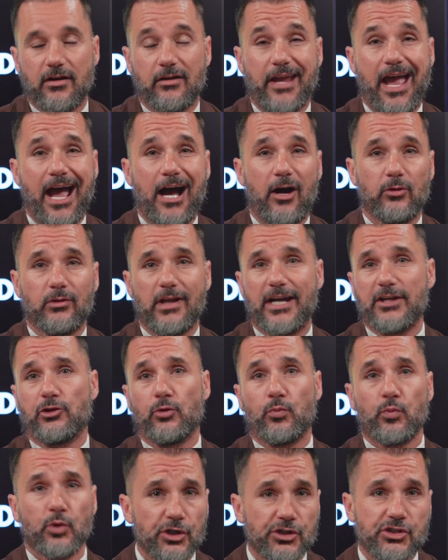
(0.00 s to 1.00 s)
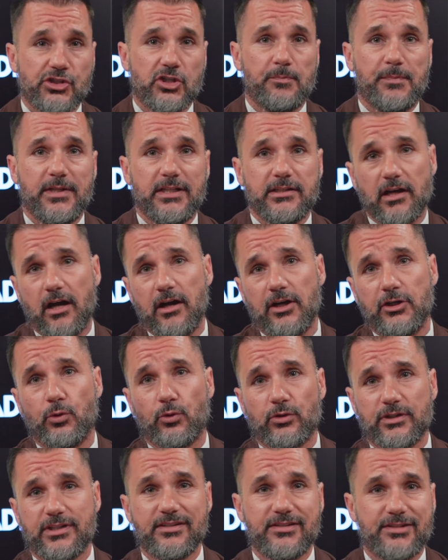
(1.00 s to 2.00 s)
on how the work should be done
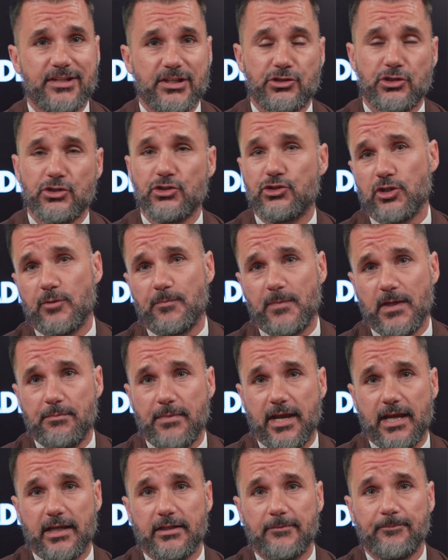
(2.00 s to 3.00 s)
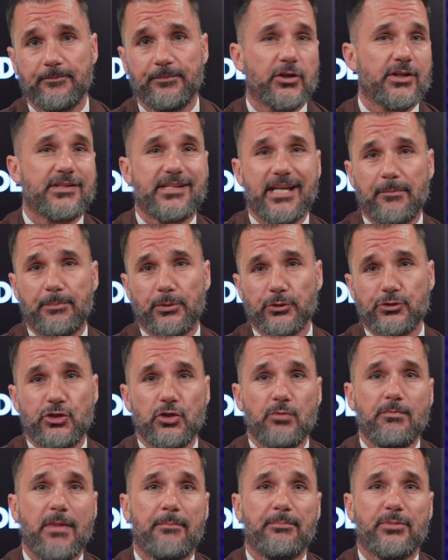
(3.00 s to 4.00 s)
or decisions should be made. For example,
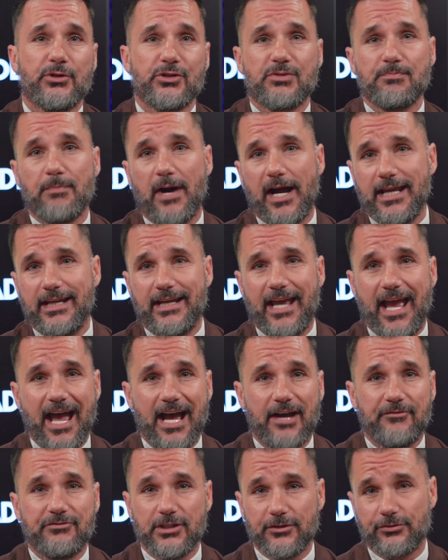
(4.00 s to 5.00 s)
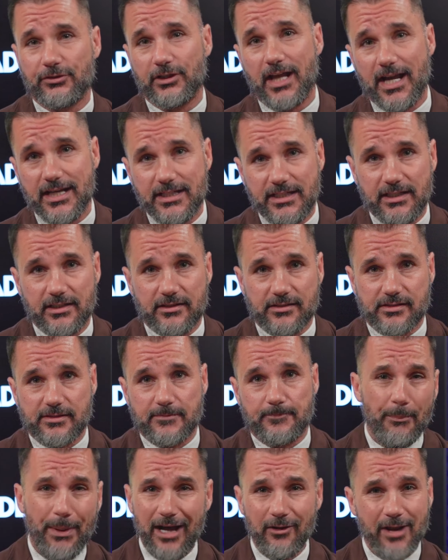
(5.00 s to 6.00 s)
two members might have different ideas
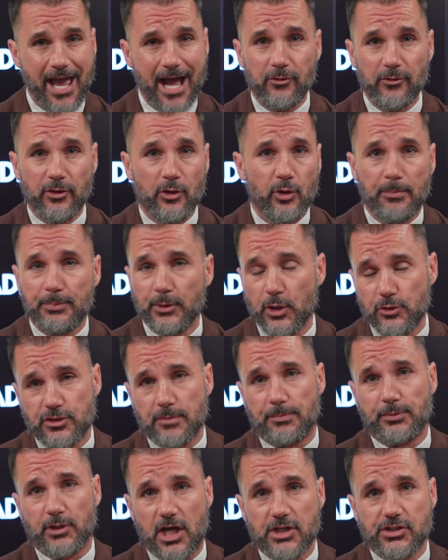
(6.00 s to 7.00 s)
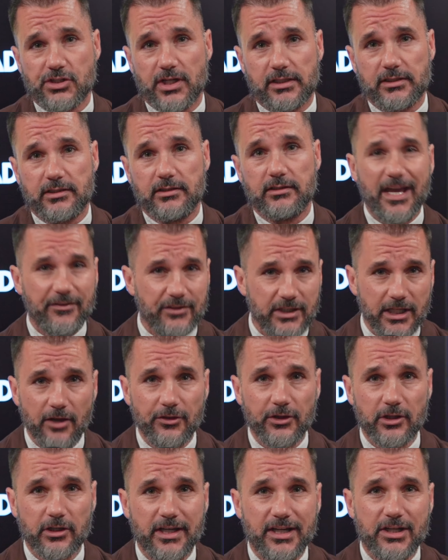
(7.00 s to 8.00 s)
about how to approach a project. And the
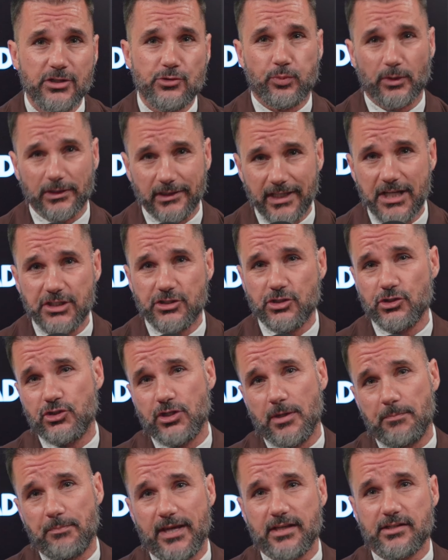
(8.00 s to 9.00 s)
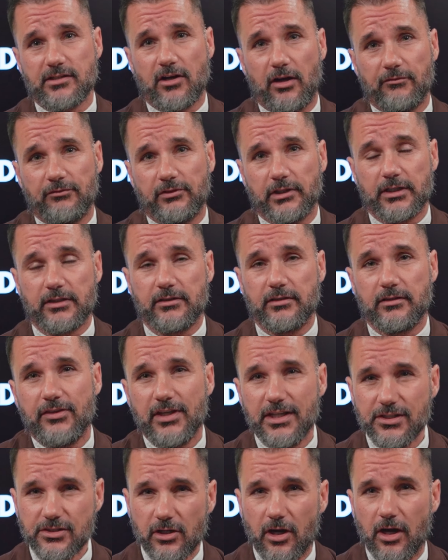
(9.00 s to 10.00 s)
other is relationship-based conflict.
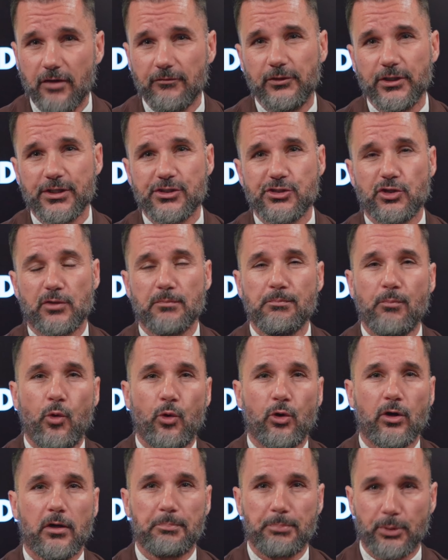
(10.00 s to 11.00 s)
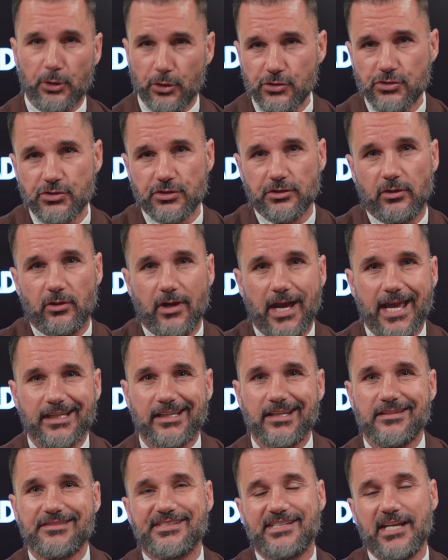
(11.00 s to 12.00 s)
These conflicts are more personal and
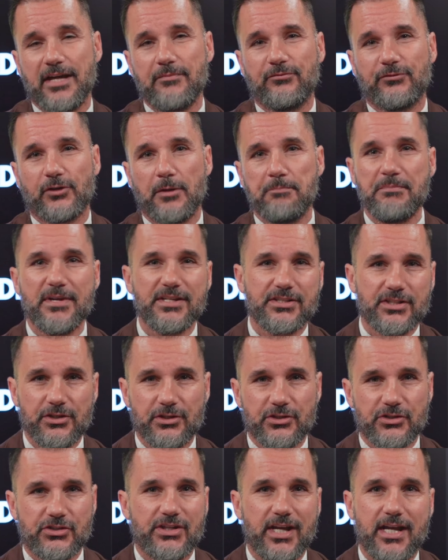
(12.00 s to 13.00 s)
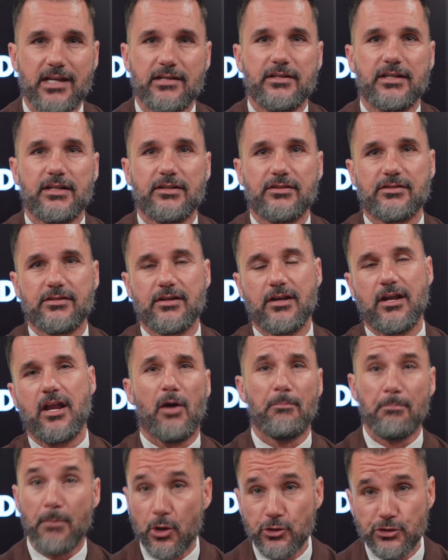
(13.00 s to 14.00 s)
can stem from misunderstandings,
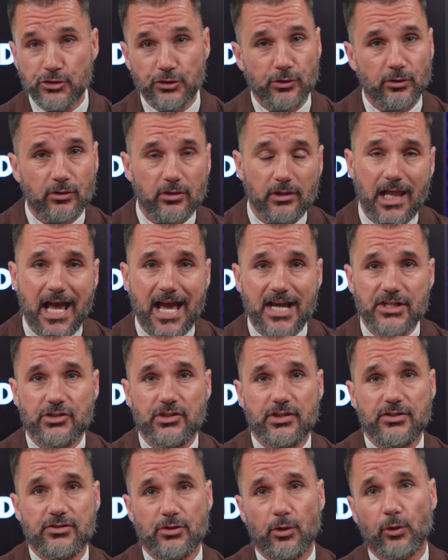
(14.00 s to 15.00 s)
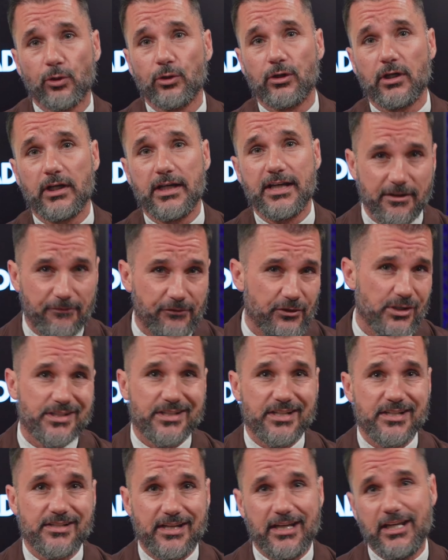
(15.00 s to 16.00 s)
emotional clashes, or
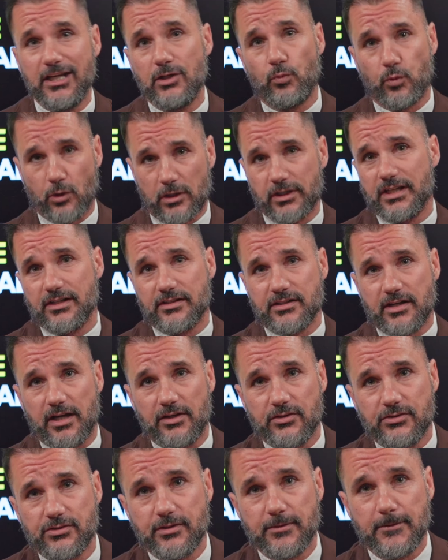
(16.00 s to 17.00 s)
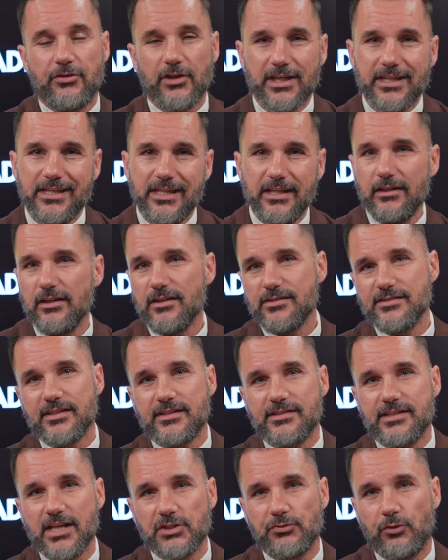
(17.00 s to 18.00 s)
differences in working styles. The key to
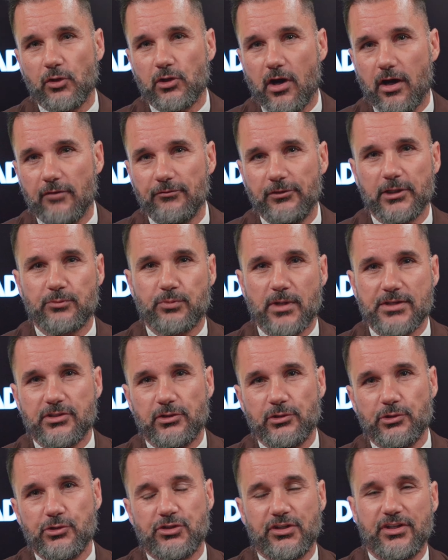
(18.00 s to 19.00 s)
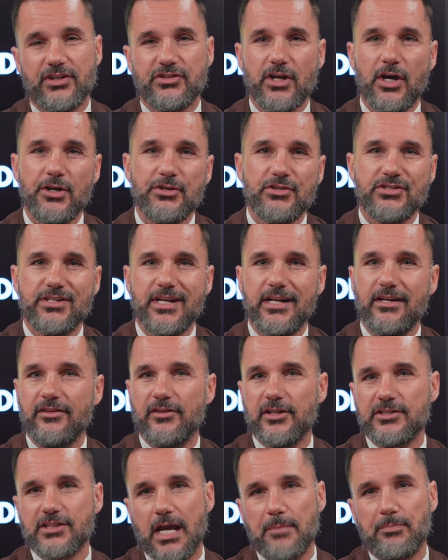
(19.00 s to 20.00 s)
successful conflict resolution is understanding
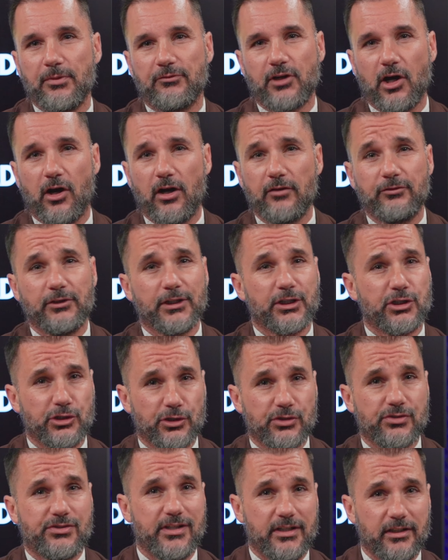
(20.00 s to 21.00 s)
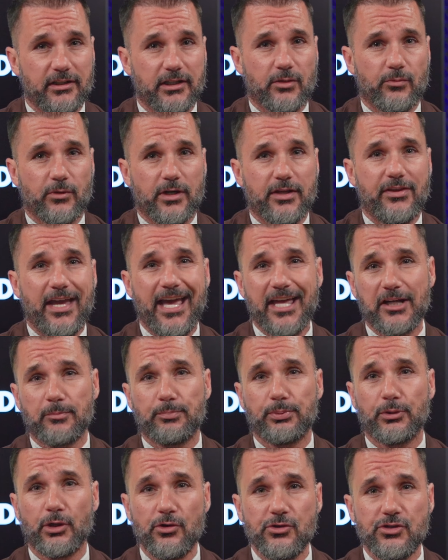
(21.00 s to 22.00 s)
the type of conflict you're dealing with and
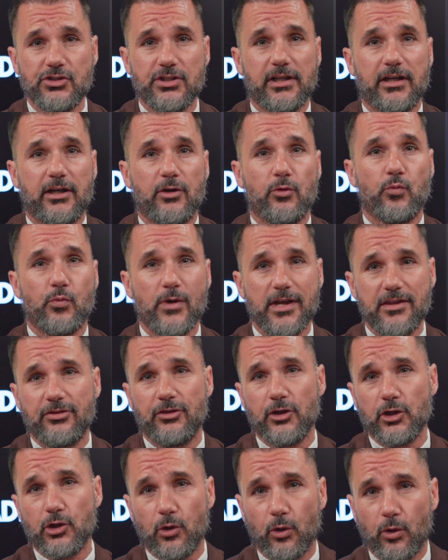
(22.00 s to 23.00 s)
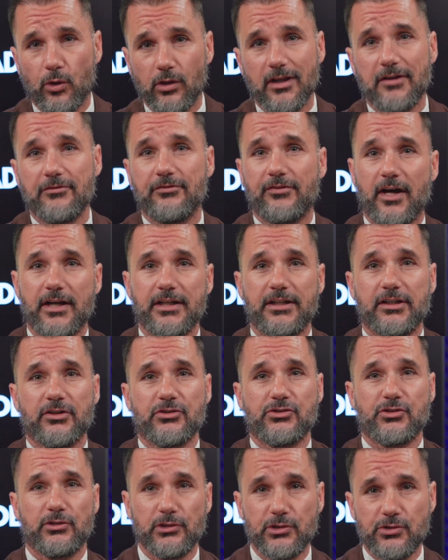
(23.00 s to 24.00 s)
approaching it with the goal of finding a
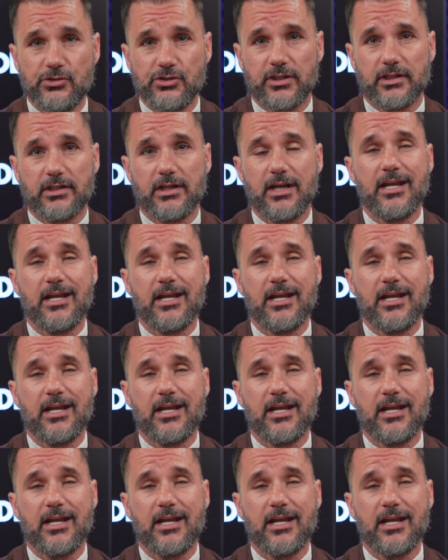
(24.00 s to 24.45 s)
solution,